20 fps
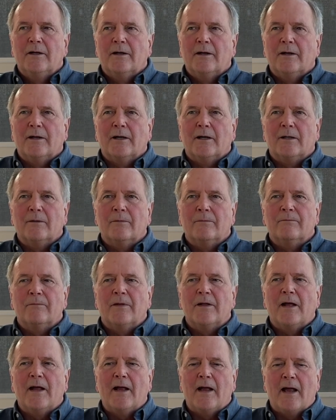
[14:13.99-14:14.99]

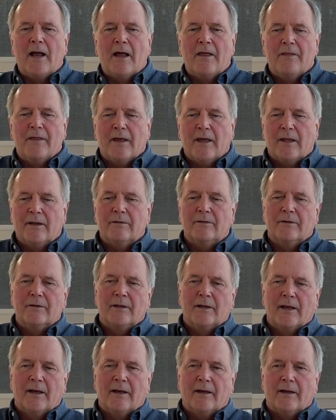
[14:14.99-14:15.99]
And then
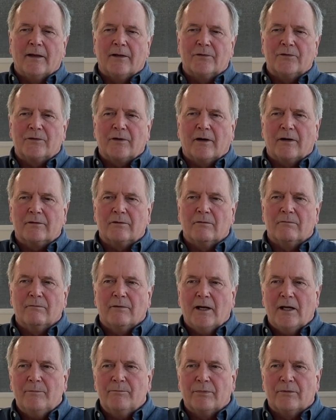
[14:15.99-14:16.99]
as Dr.
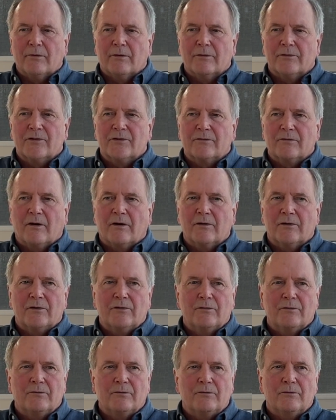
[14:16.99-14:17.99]
Raper started
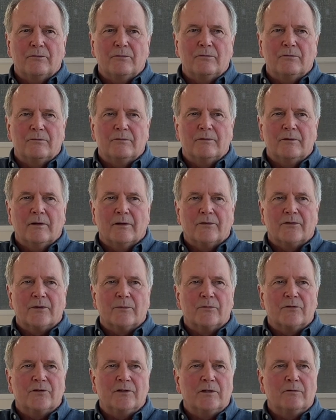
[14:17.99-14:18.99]
to get some
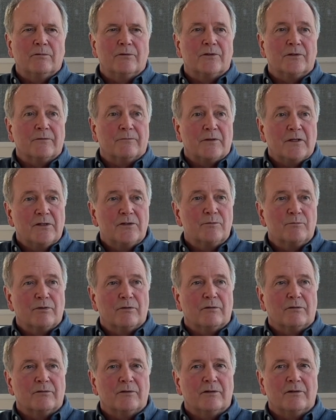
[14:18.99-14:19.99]
sequence of his
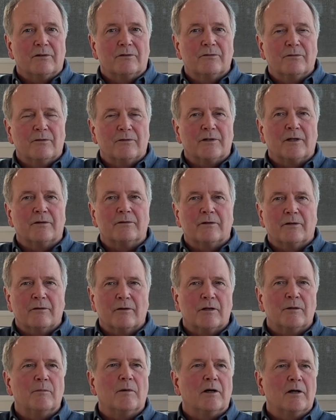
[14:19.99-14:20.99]
protein, it turned out they were
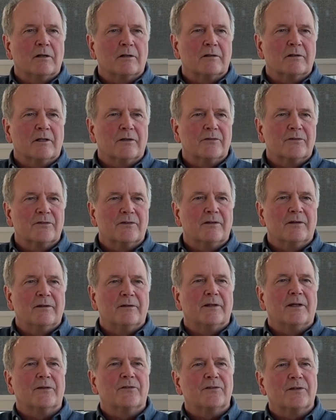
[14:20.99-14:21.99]
homologous.
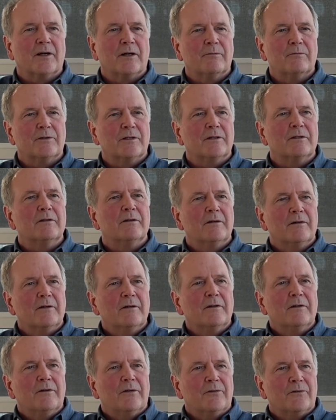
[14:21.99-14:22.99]
And that's how we
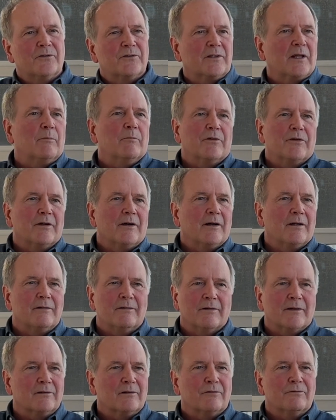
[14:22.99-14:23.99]
stumbled
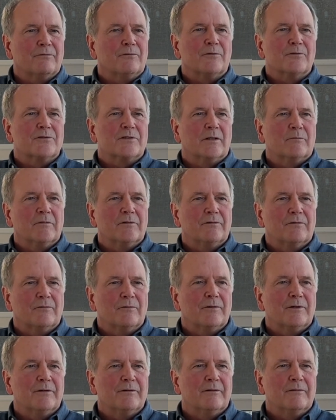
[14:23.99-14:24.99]
on like the first
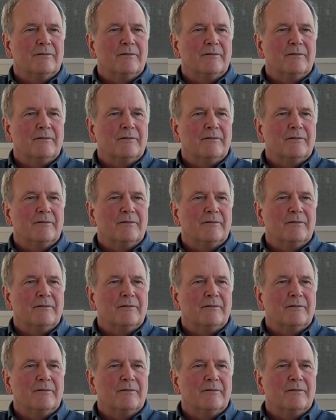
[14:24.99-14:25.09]
semaphorin.